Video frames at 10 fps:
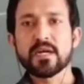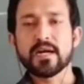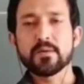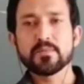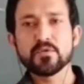
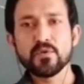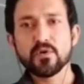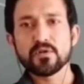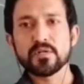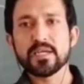I'm
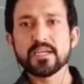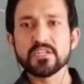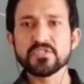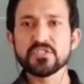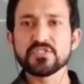your
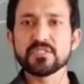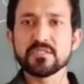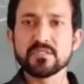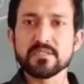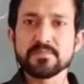English
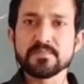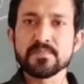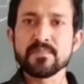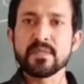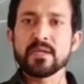teacher
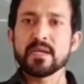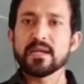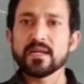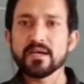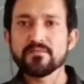
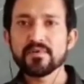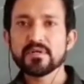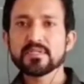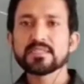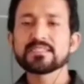and I
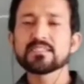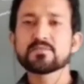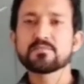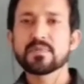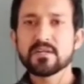work in
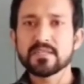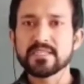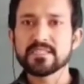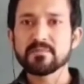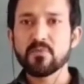
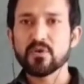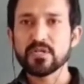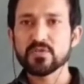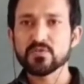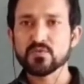Smart Indian
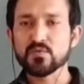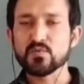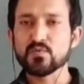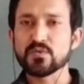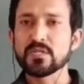Model
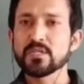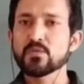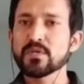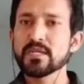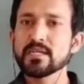School.
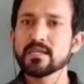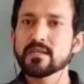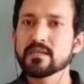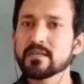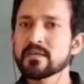Today,
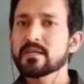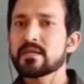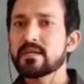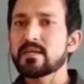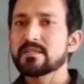
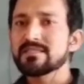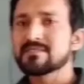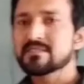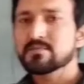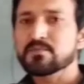this
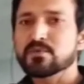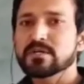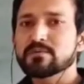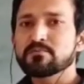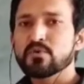is a
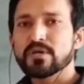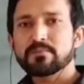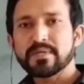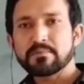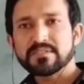poem
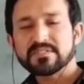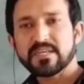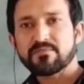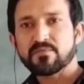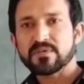name is
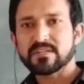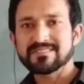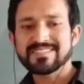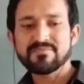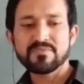
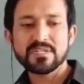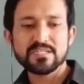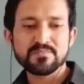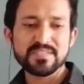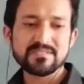Daffodils.
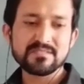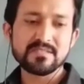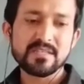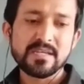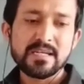Daffodils
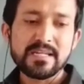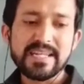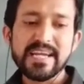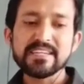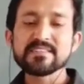means
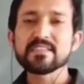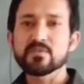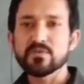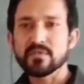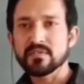light
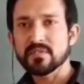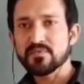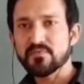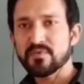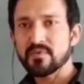yellow color
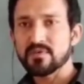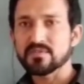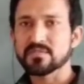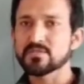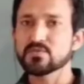
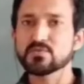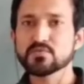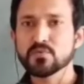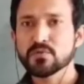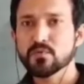flowers. So,
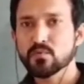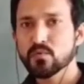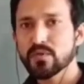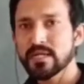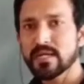
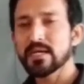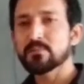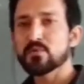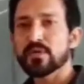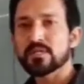today I
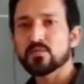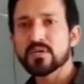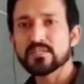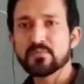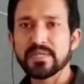am going to
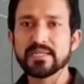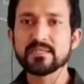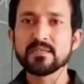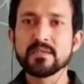explain